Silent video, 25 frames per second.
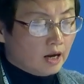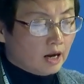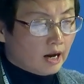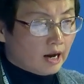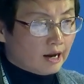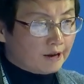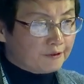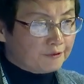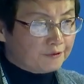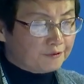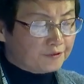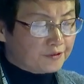
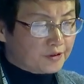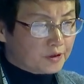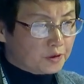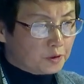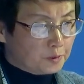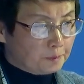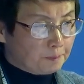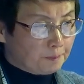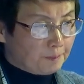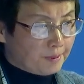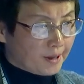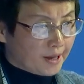I
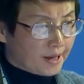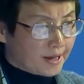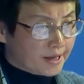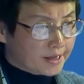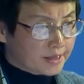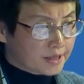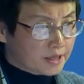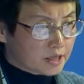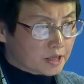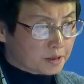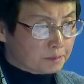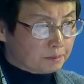feel
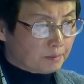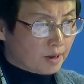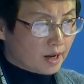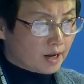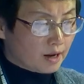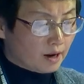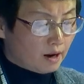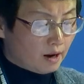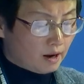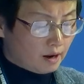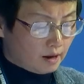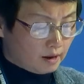pain in my
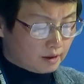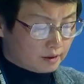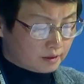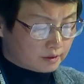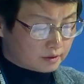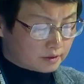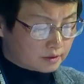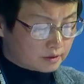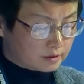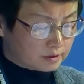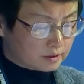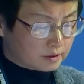
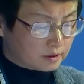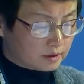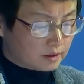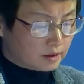heart